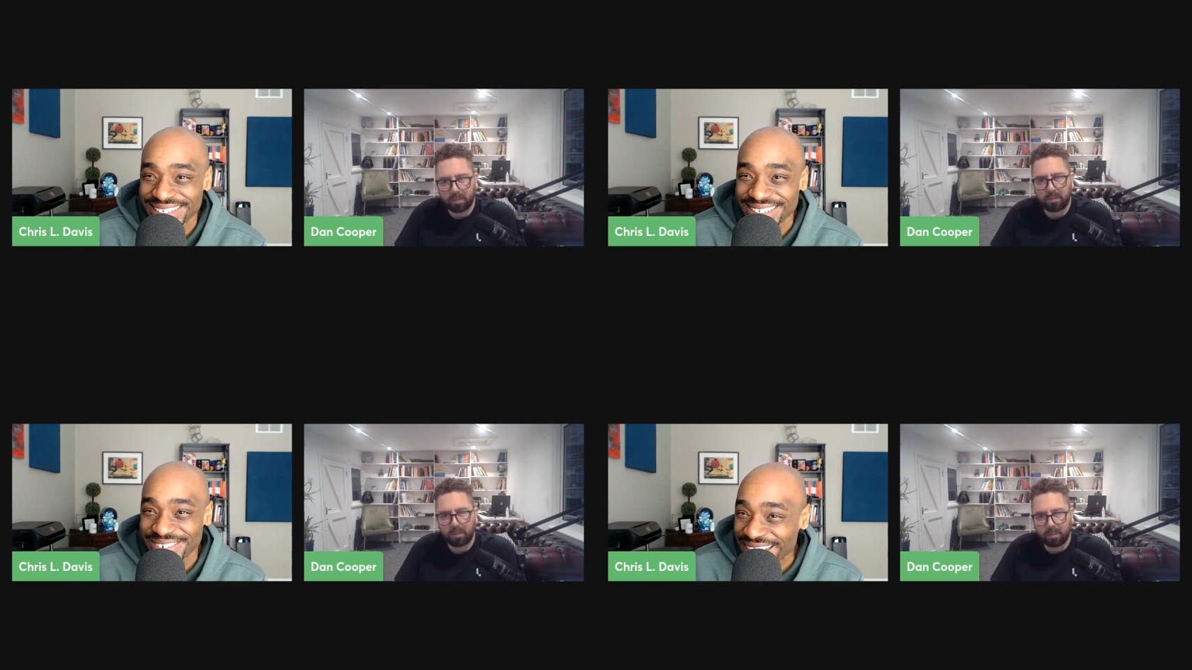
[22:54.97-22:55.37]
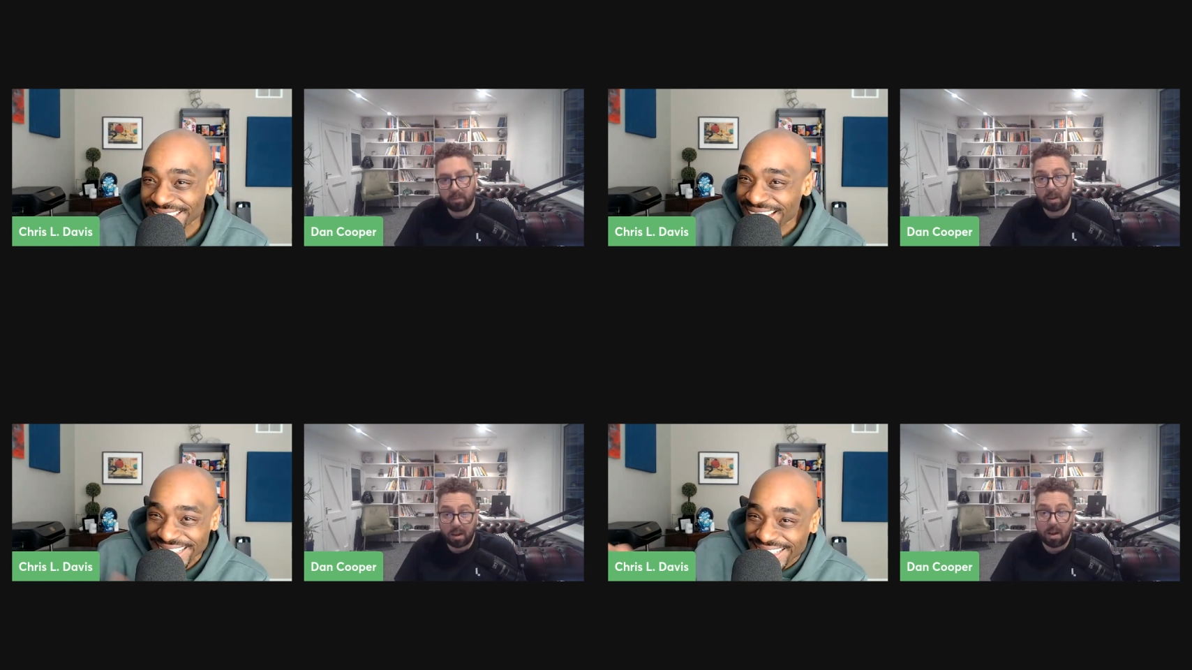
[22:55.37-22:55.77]
Speaker 1: Right?
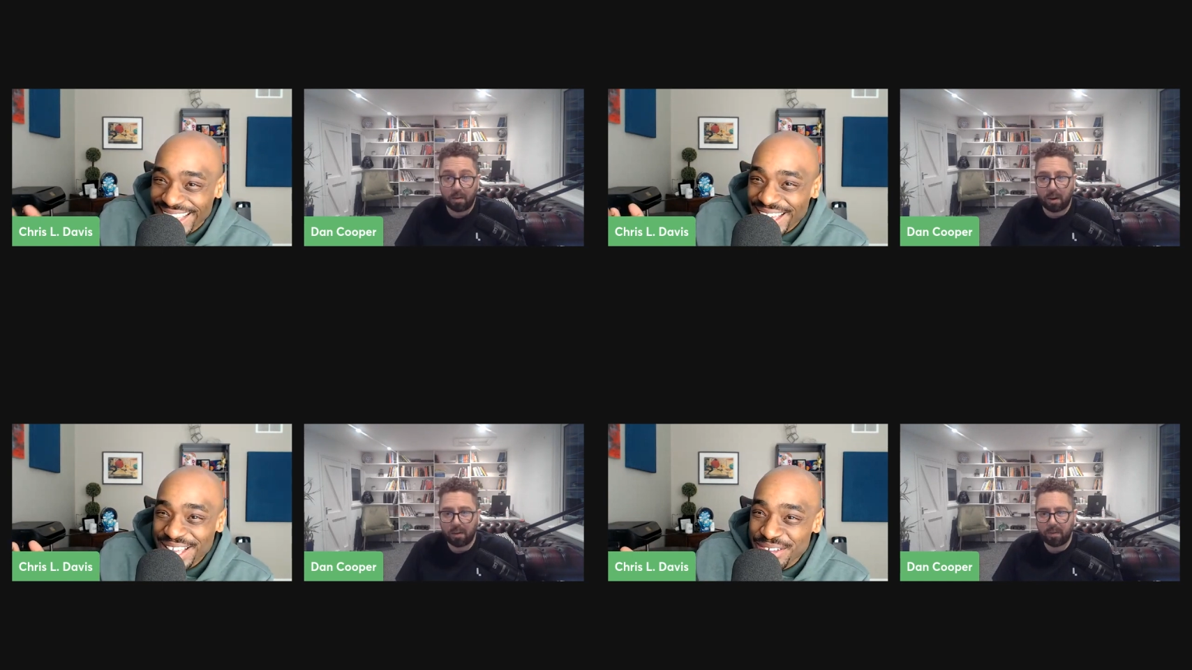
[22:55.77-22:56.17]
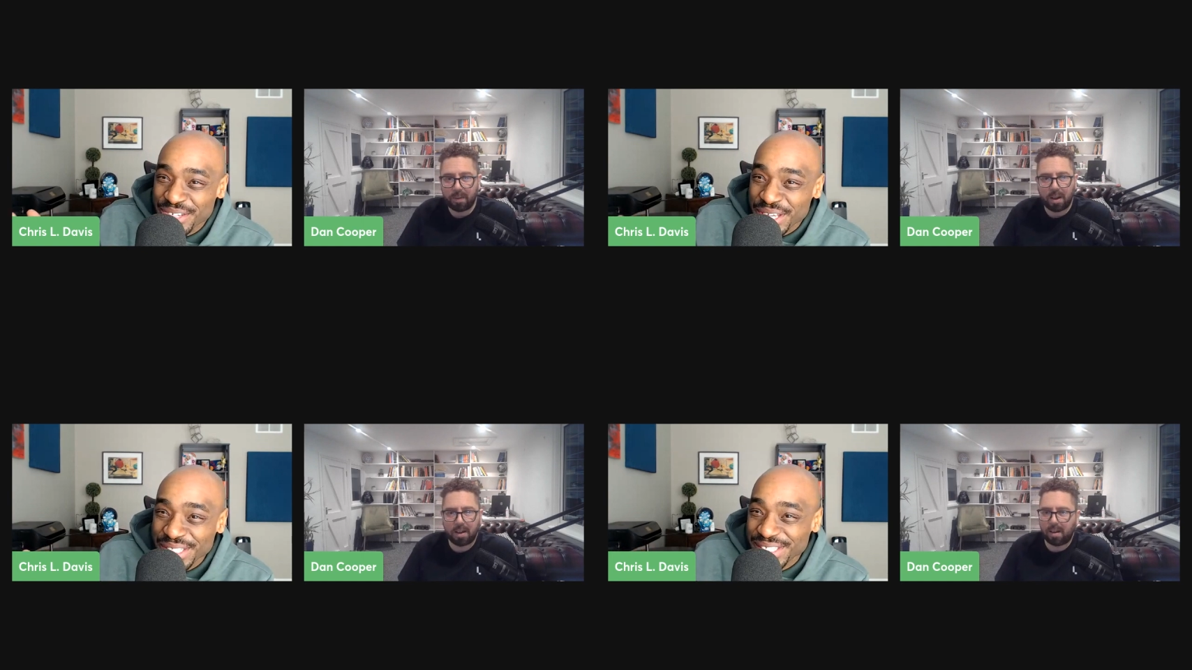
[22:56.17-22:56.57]
Like, yeah, right. you
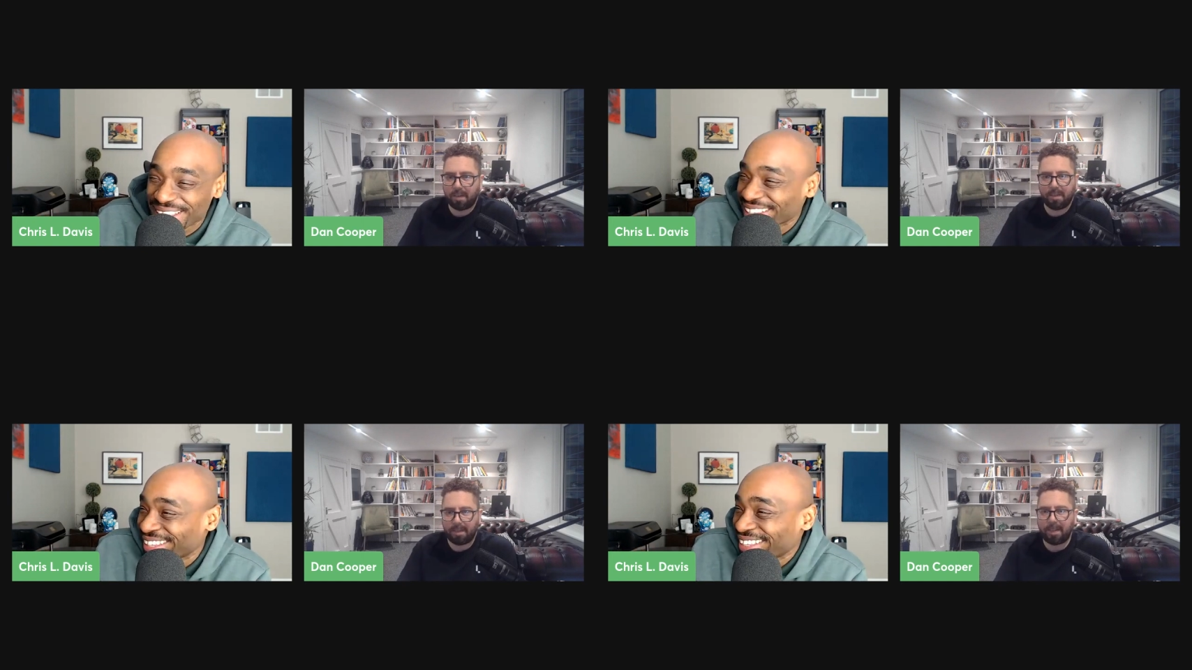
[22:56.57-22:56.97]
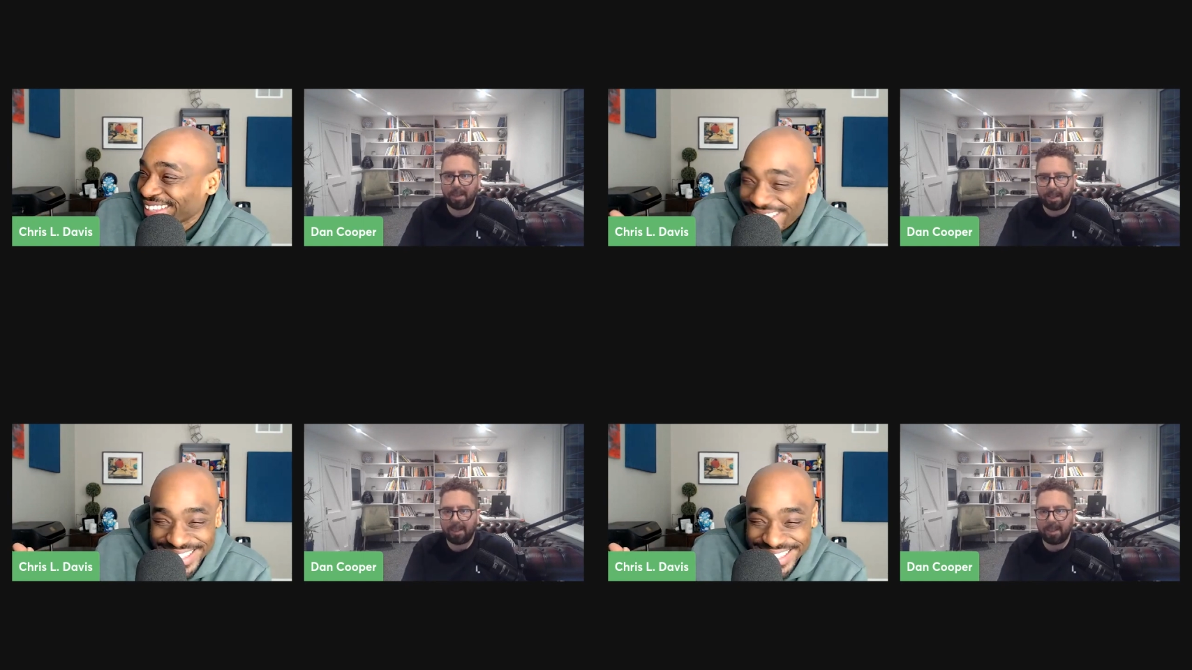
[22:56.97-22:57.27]
just yeah,